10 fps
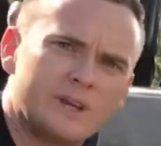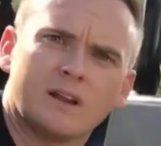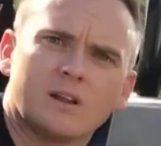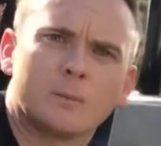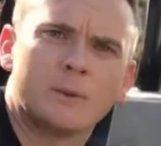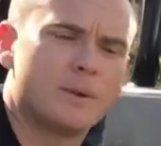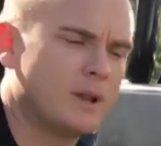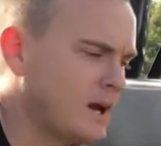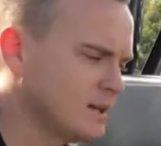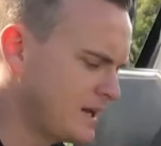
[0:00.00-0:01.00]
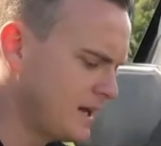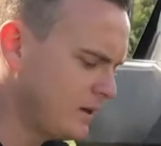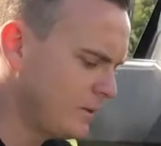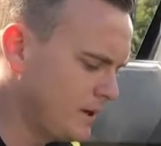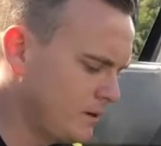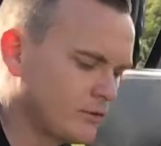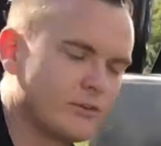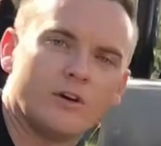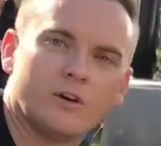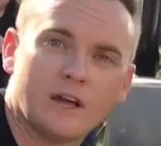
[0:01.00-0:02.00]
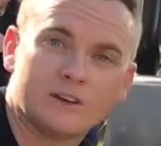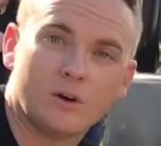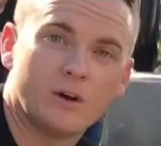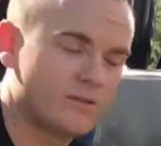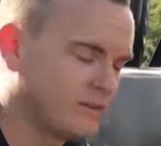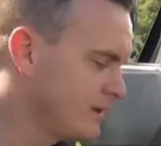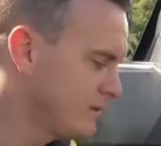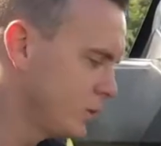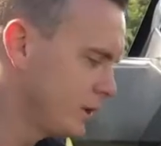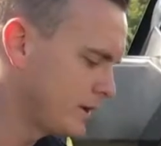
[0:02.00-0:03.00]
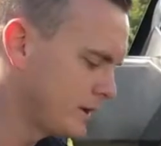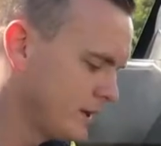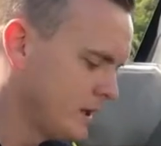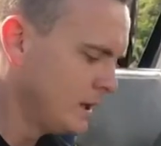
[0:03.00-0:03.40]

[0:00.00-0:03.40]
we're getting a lot of people ask how our tyre deflators work.